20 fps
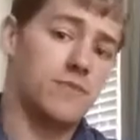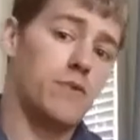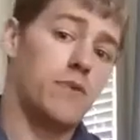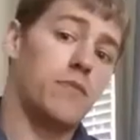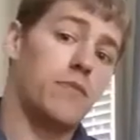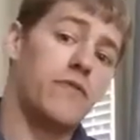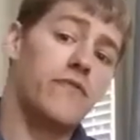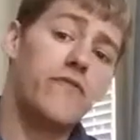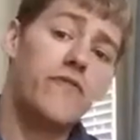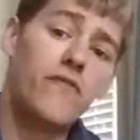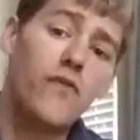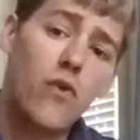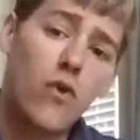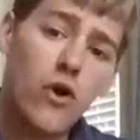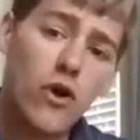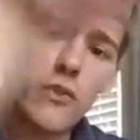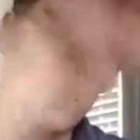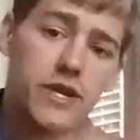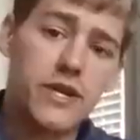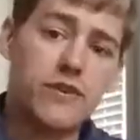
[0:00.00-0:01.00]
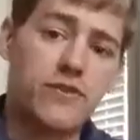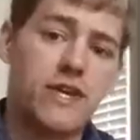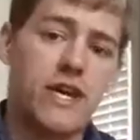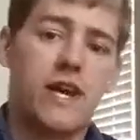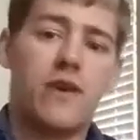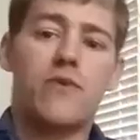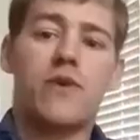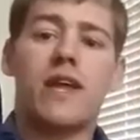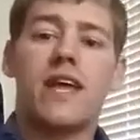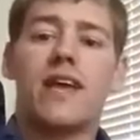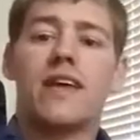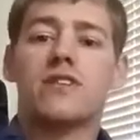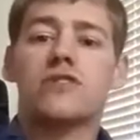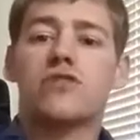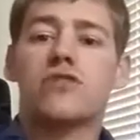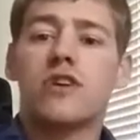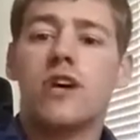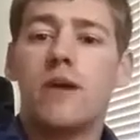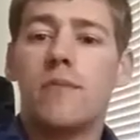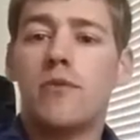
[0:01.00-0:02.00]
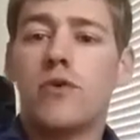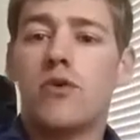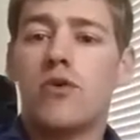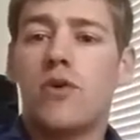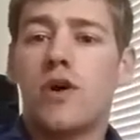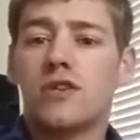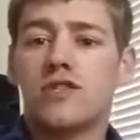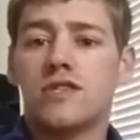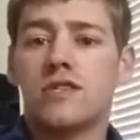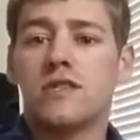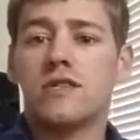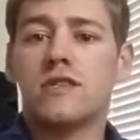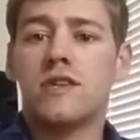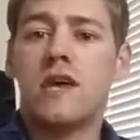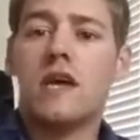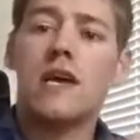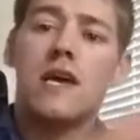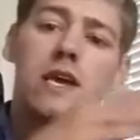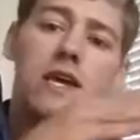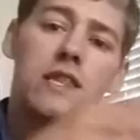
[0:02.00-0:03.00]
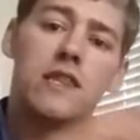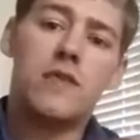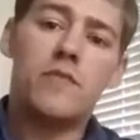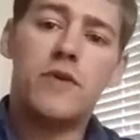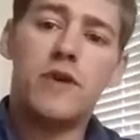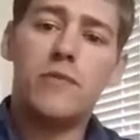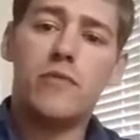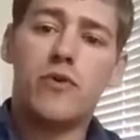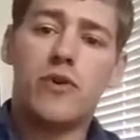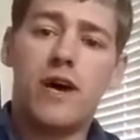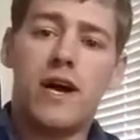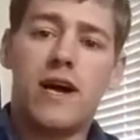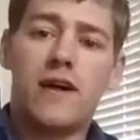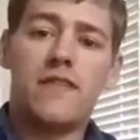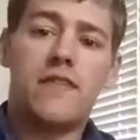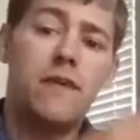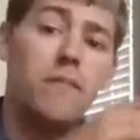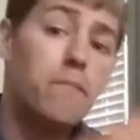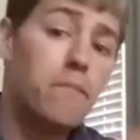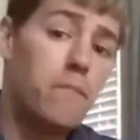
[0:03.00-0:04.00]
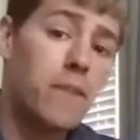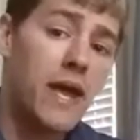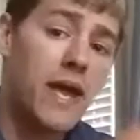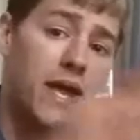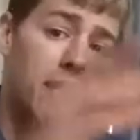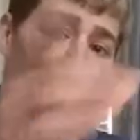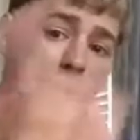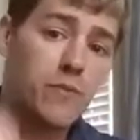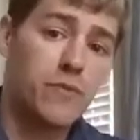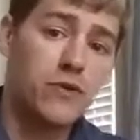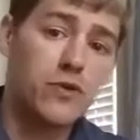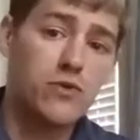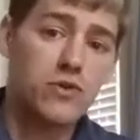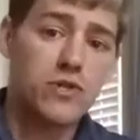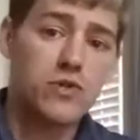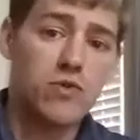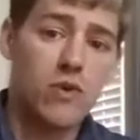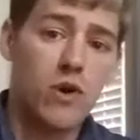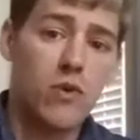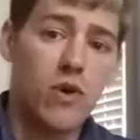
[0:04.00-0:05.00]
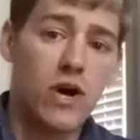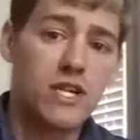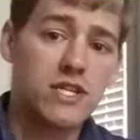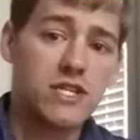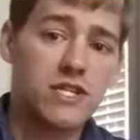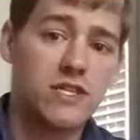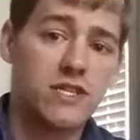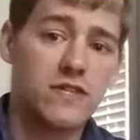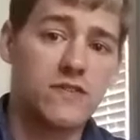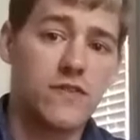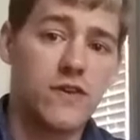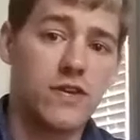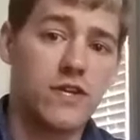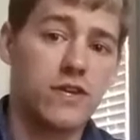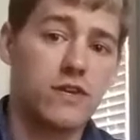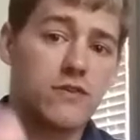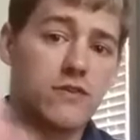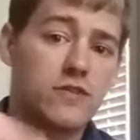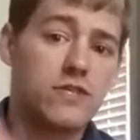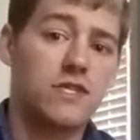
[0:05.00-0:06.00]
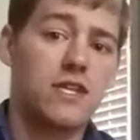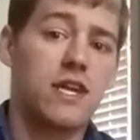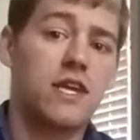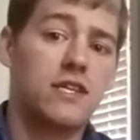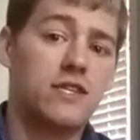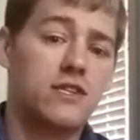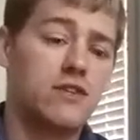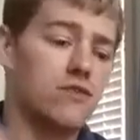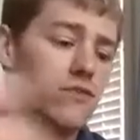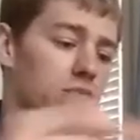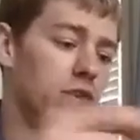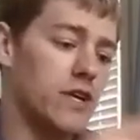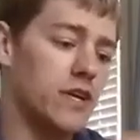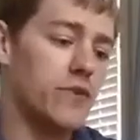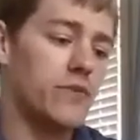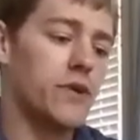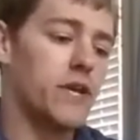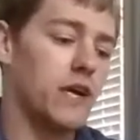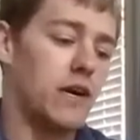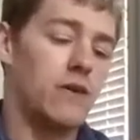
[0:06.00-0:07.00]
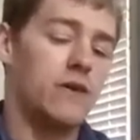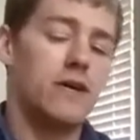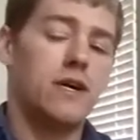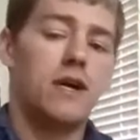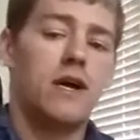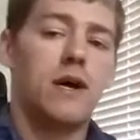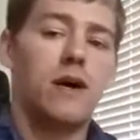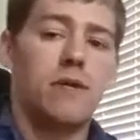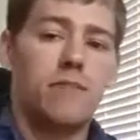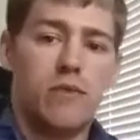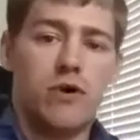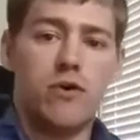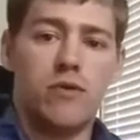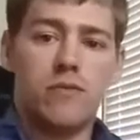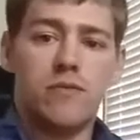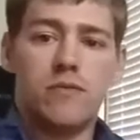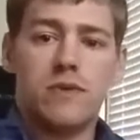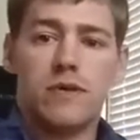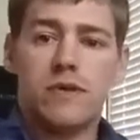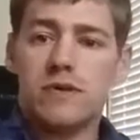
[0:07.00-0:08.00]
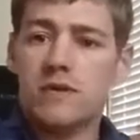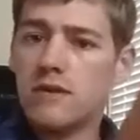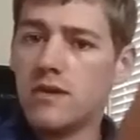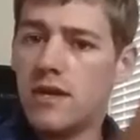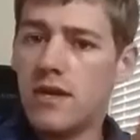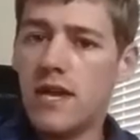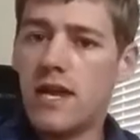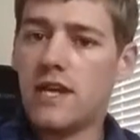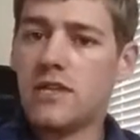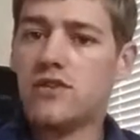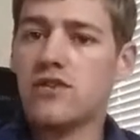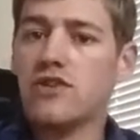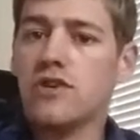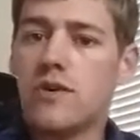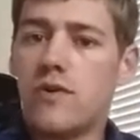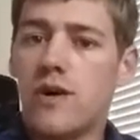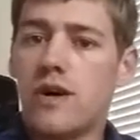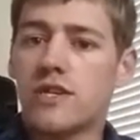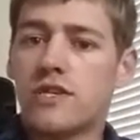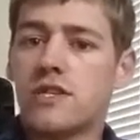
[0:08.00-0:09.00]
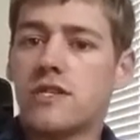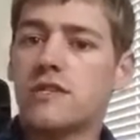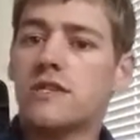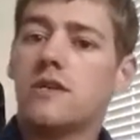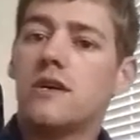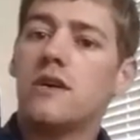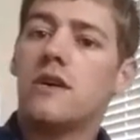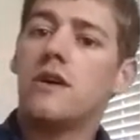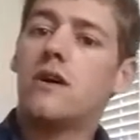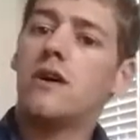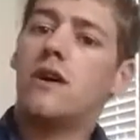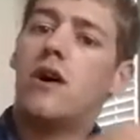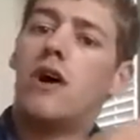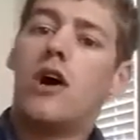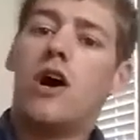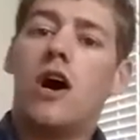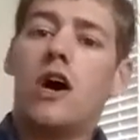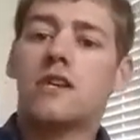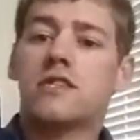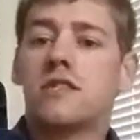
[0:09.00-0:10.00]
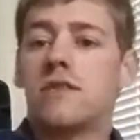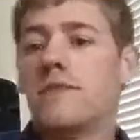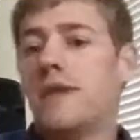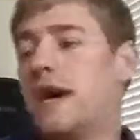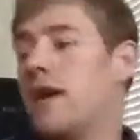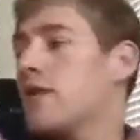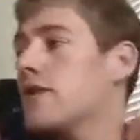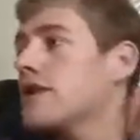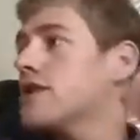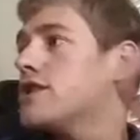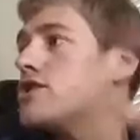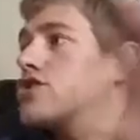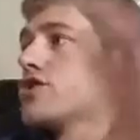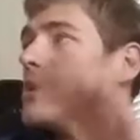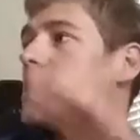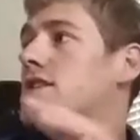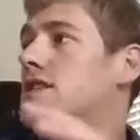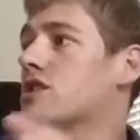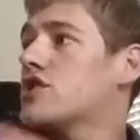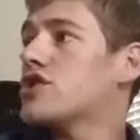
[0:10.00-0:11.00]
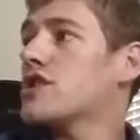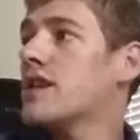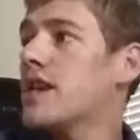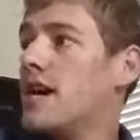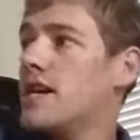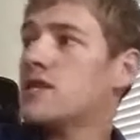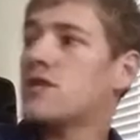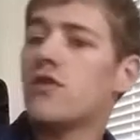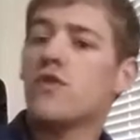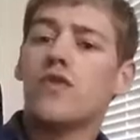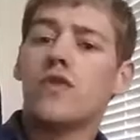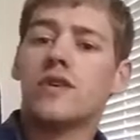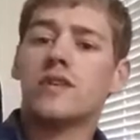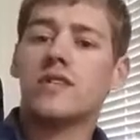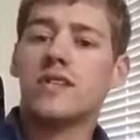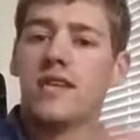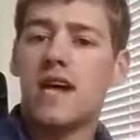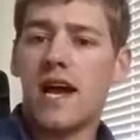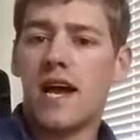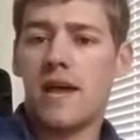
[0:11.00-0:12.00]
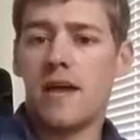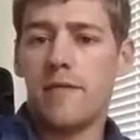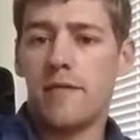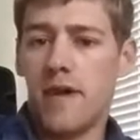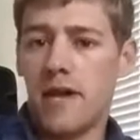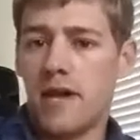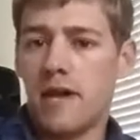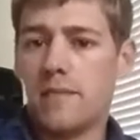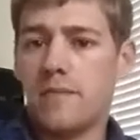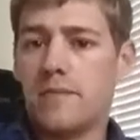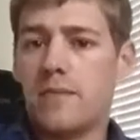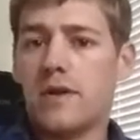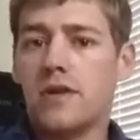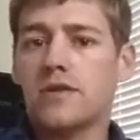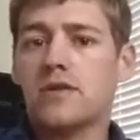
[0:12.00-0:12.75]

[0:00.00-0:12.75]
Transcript: But before we do that, I want to answer a couple questions that people had that may help you as well watching this video. Stay tuned. Here we go. Boom. Answer the questions. Awesome. Now we're going to transition, guys, over into diet. Bam.